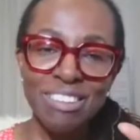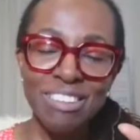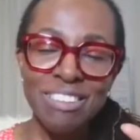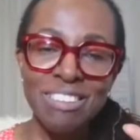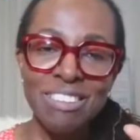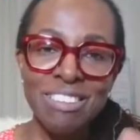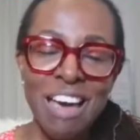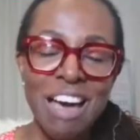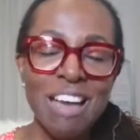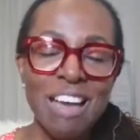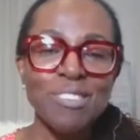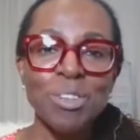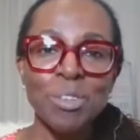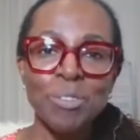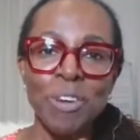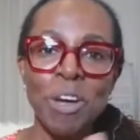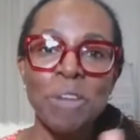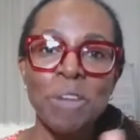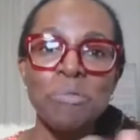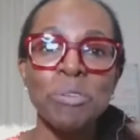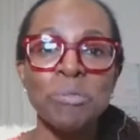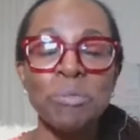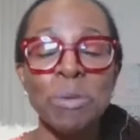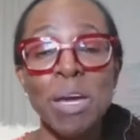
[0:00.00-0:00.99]
that sort of
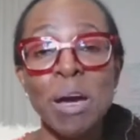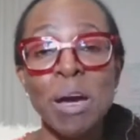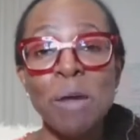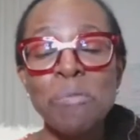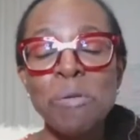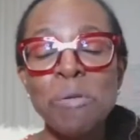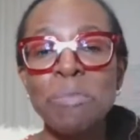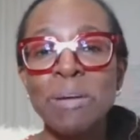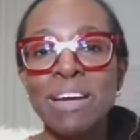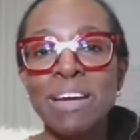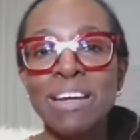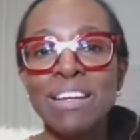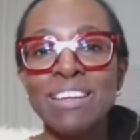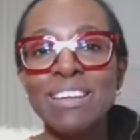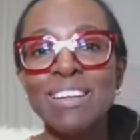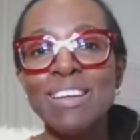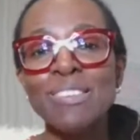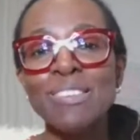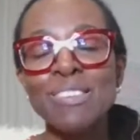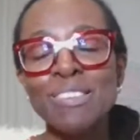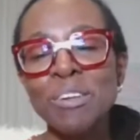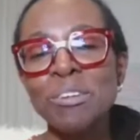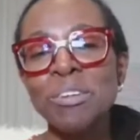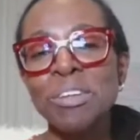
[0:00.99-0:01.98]
opened me up a bit.
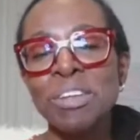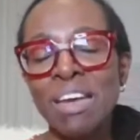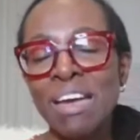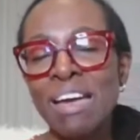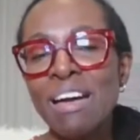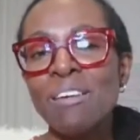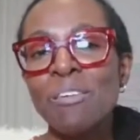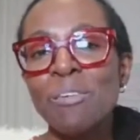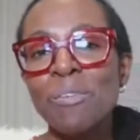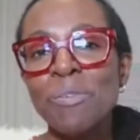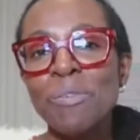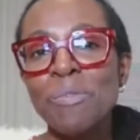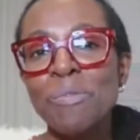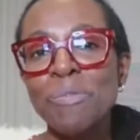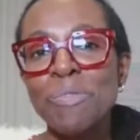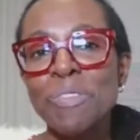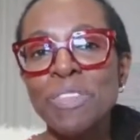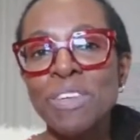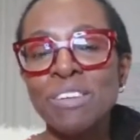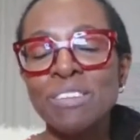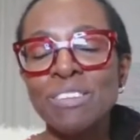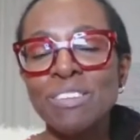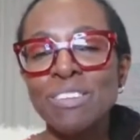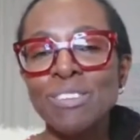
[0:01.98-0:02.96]
And so now
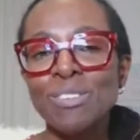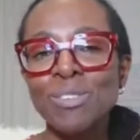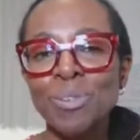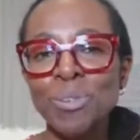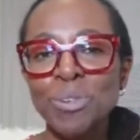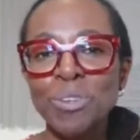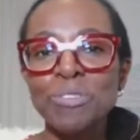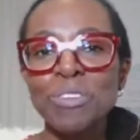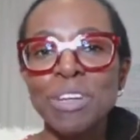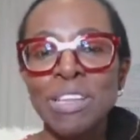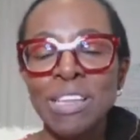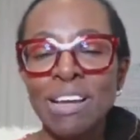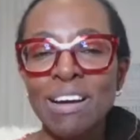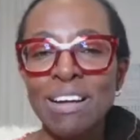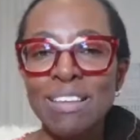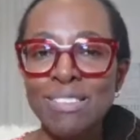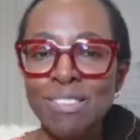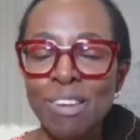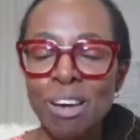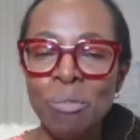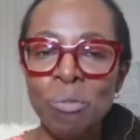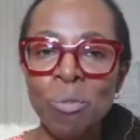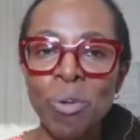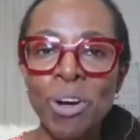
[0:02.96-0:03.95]
the sort of
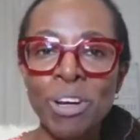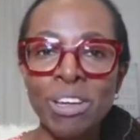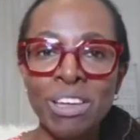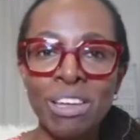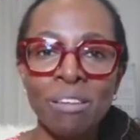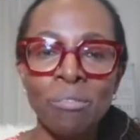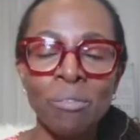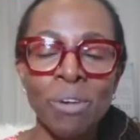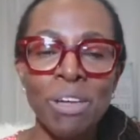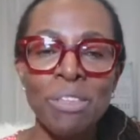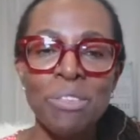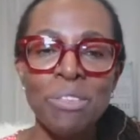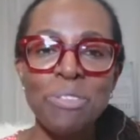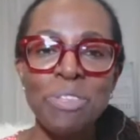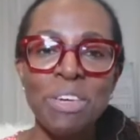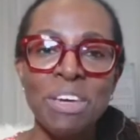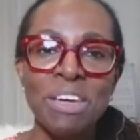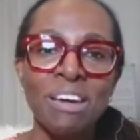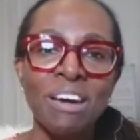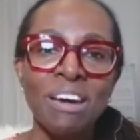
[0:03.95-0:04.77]
clients that I'm working with